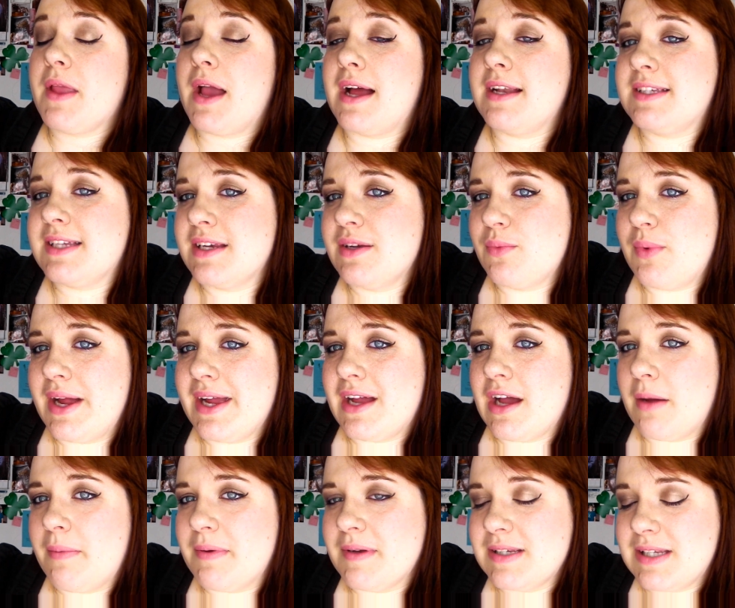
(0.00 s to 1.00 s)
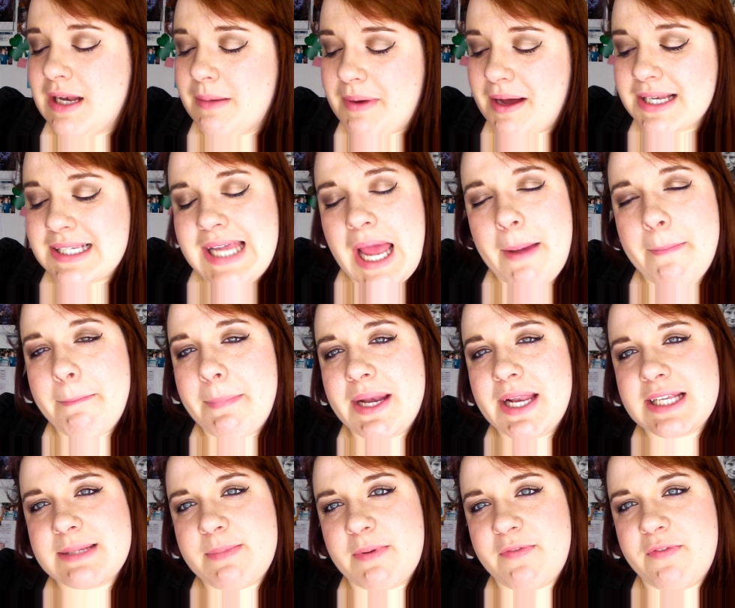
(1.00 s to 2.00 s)
I didn't wake up until about 10
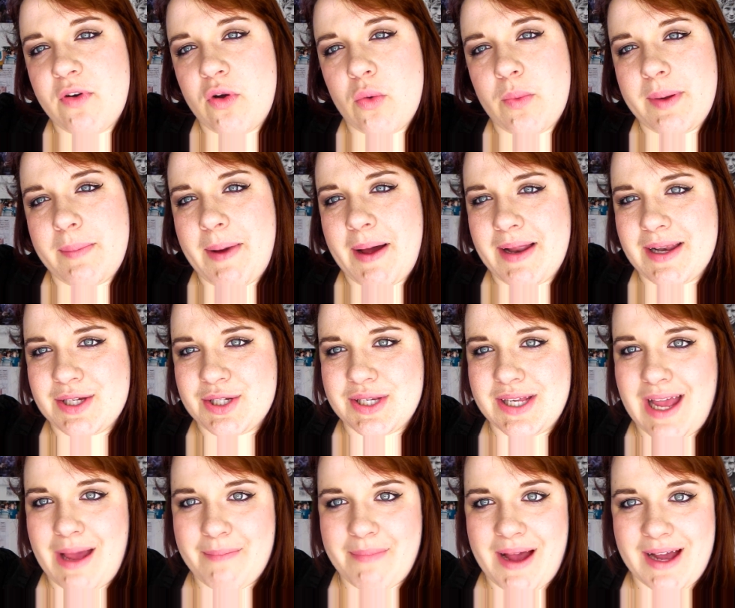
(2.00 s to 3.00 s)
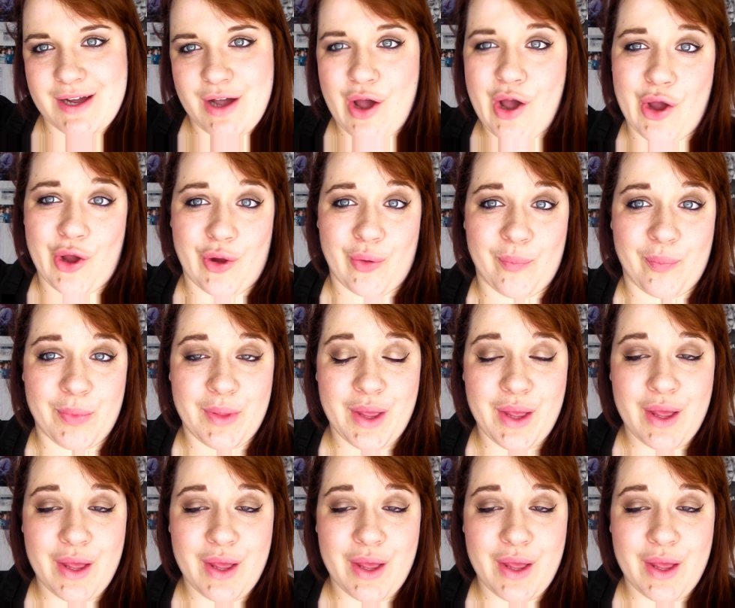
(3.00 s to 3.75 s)
minutes before we managed to get back home. So